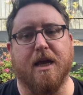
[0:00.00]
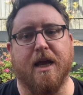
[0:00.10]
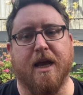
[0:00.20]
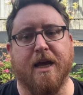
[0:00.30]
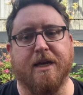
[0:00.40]

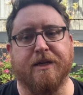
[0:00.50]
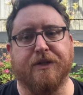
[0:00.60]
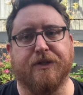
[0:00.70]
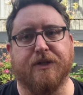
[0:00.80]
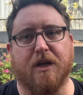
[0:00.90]

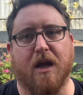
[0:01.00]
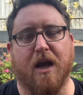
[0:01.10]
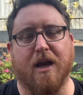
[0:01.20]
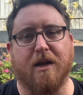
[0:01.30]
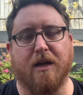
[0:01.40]
and
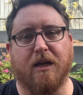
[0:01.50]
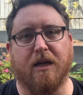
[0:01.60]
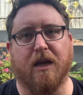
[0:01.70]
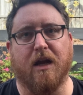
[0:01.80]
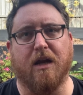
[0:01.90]

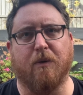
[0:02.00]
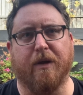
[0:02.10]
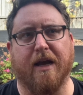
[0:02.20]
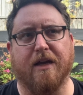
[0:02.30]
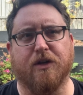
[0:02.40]
we
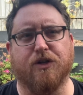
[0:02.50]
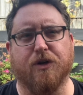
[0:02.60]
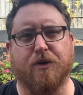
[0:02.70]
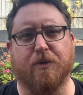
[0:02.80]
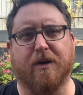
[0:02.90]
had a
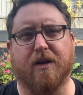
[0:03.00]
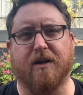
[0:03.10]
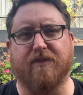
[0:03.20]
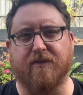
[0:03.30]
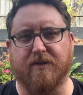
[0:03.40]
show where kind
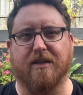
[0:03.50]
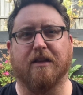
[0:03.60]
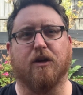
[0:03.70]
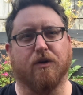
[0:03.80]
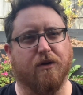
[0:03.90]
of everything
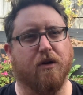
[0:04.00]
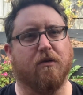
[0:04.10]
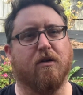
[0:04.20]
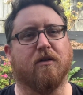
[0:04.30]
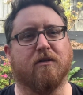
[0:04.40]
that could go
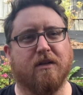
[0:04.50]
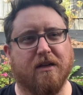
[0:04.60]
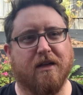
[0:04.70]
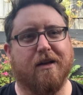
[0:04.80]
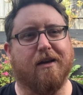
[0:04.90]
wrong
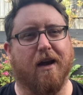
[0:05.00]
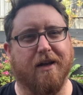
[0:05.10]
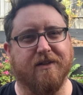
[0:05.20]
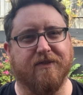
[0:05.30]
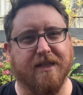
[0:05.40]

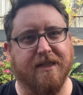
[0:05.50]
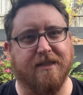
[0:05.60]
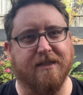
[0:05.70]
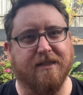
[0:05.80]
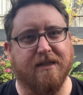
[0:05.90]
kind of did.
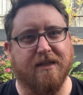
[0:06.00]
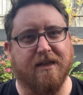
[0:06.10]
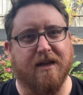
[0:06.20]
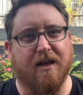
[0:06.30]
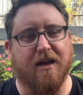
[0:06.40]

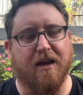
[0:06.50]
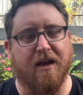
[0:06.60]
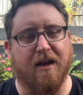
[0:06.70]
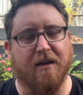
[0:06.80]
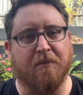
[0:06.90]

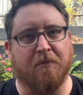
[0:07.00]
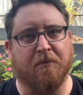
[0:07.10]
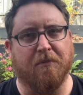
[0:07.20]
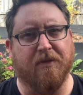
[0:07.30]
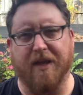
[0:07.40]
The
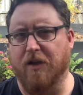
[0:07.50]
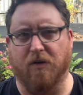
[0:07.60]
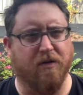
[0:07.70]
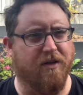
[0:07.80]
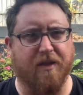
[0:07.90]

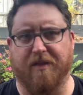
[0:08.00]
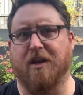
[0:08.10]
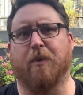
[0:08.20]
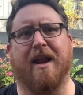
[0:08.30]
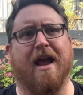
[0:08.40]
aircon in the theater
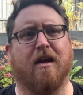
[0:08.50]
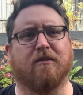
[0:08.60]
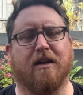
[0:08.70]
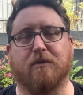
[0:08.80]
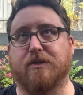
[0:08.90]
went out,
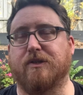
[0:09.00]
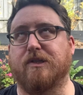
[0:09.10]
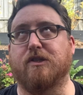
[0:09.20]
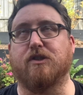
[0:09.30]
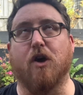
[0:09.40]
and it was
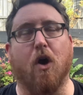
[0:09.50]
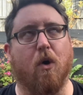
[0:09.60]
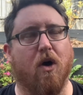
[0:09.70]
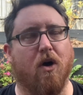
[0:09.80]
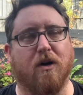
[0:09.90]
so
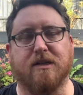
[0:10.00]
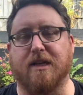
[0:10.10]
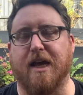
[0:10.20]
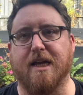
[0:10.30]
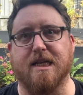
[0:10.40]
hot,
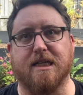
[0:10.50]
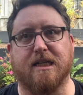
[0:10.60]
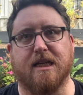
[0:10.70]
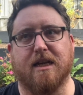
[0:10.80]
and